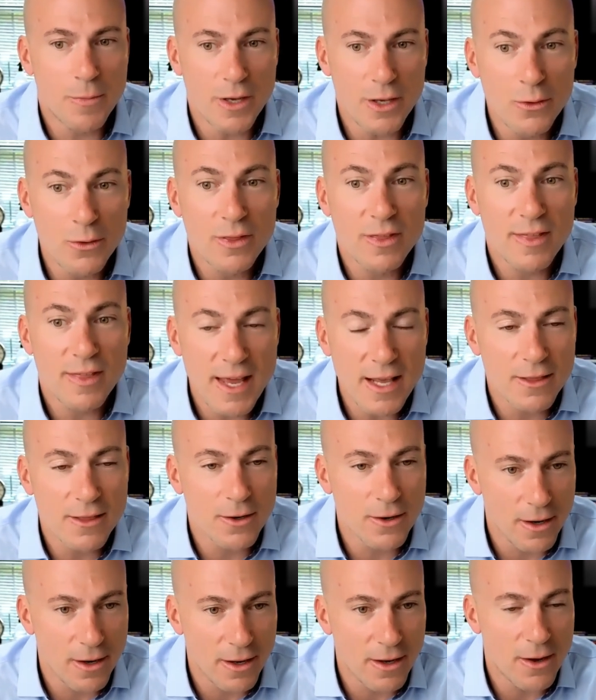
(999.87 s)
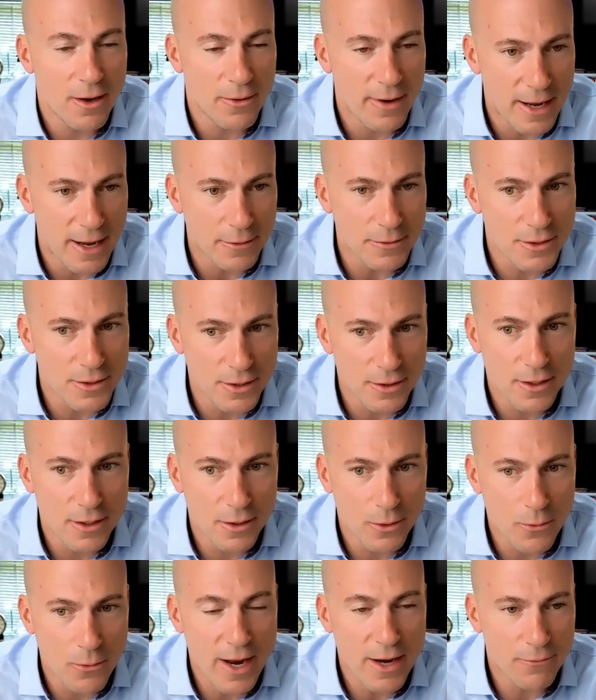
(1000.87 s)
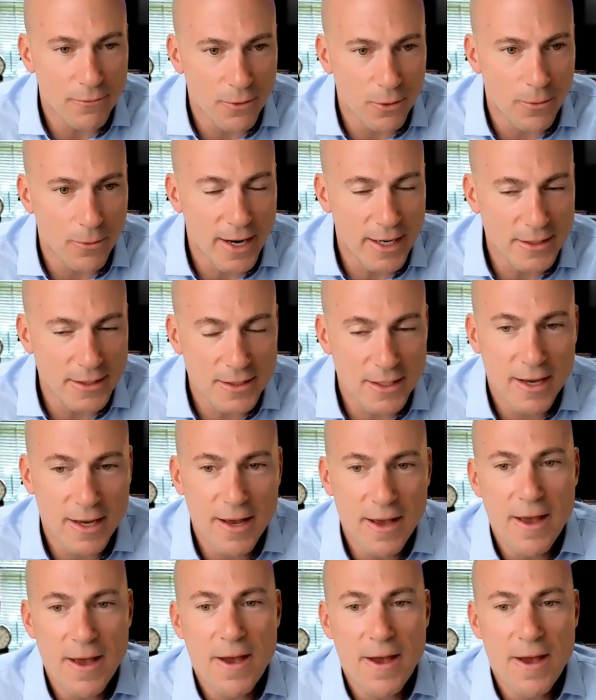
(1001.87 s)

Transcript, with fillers: but you think they're going to go down, so you're going to wait for rates